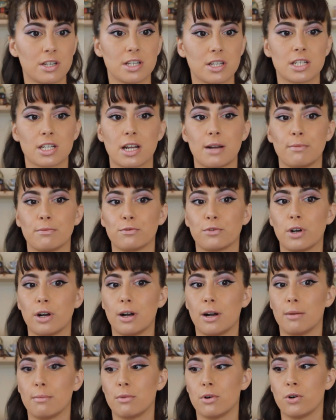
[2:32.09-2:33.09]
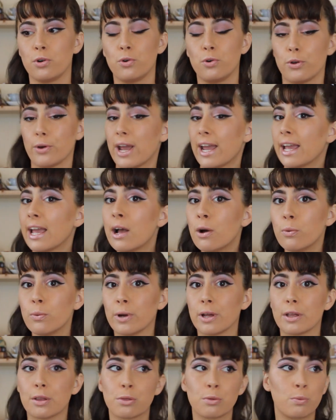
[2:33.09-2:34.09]
Does it come from who you hang out
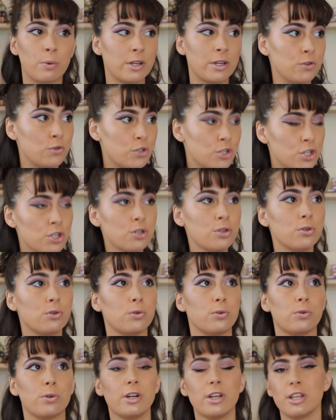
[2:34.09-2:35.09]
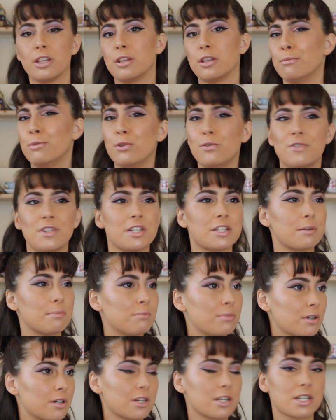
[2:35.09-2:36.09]
with, what you do, the movies
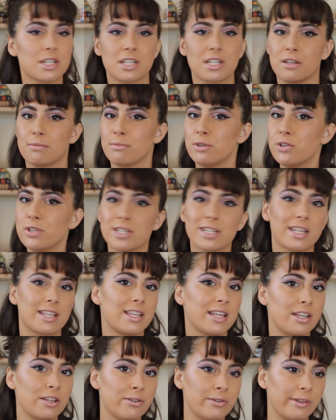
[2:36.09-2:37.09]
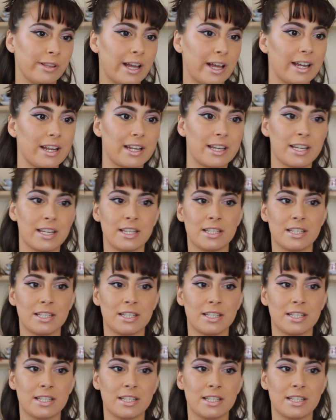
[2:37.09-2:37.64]
and books and music that you like?